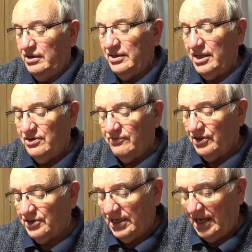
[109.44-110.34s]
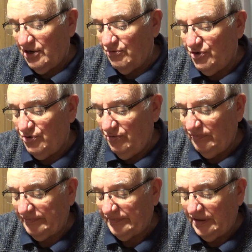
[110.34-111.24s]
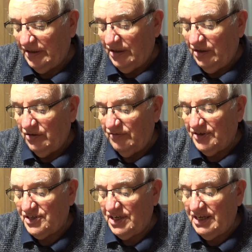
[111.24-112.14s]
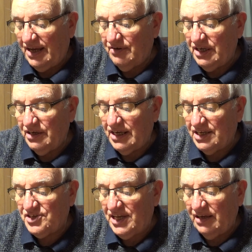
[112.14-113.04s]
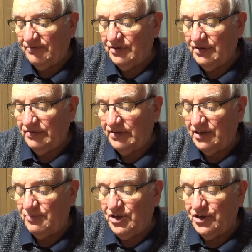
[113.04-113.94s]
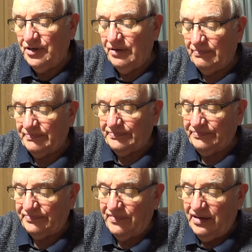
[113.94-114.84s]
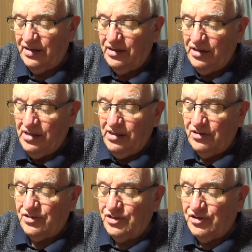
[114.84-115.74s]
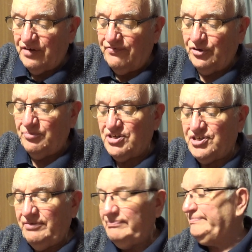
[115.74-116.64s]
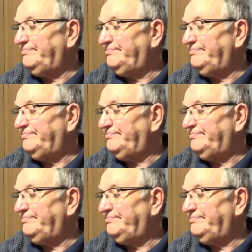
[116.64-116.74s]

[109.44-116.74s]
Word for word: and then you've got the kangaroo who fits in down here against the elephant and the bird because he's got a foot missing